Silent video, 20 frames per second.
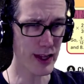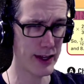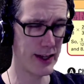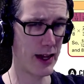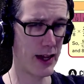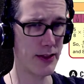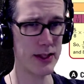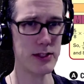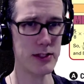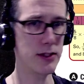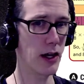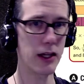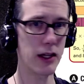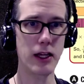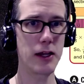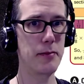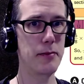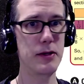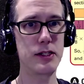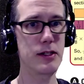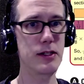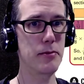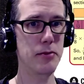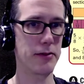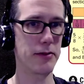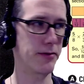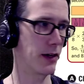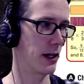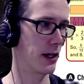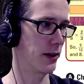Now, that's not going to be
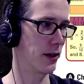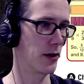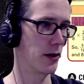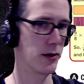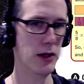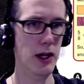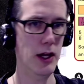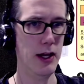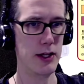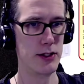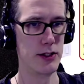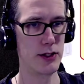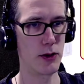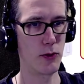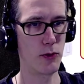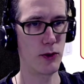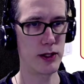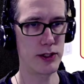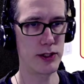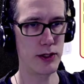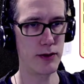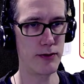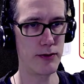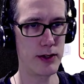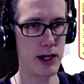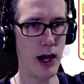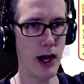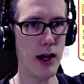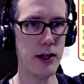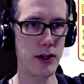simplified though. So once
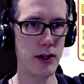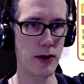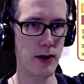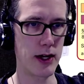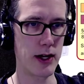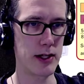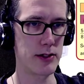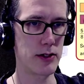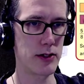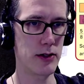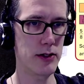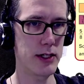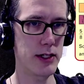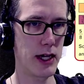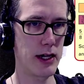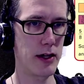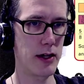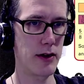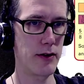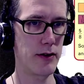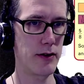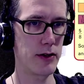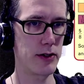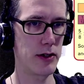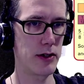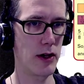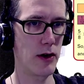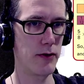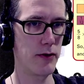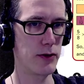you've got your answer, 10 out of
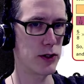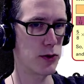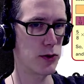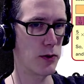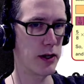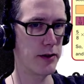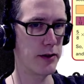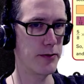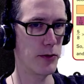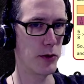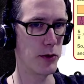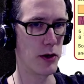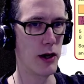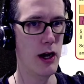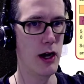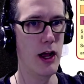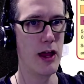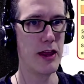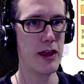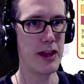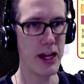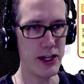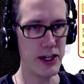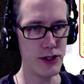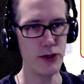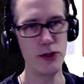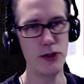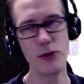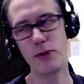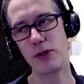over 24, then
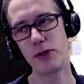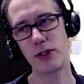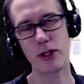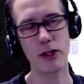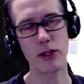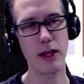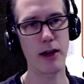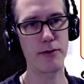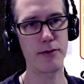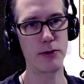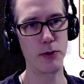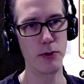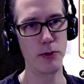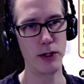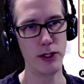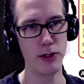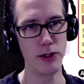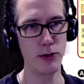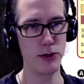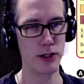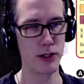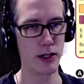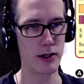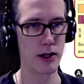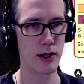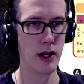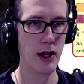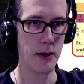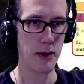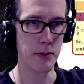you do still have to reduce it.
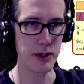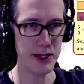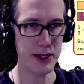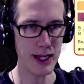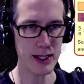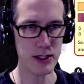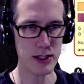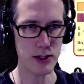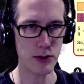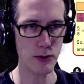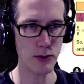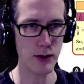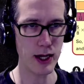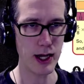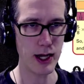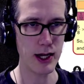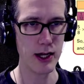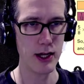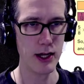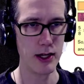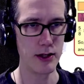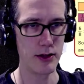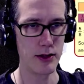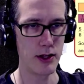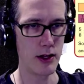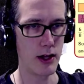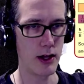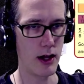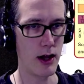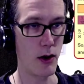But that's the way,
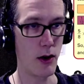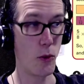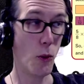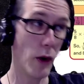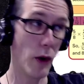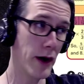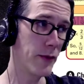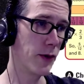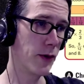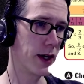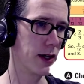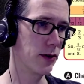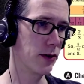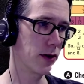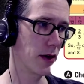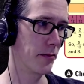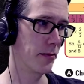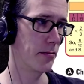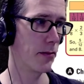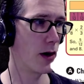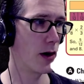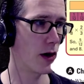one way you can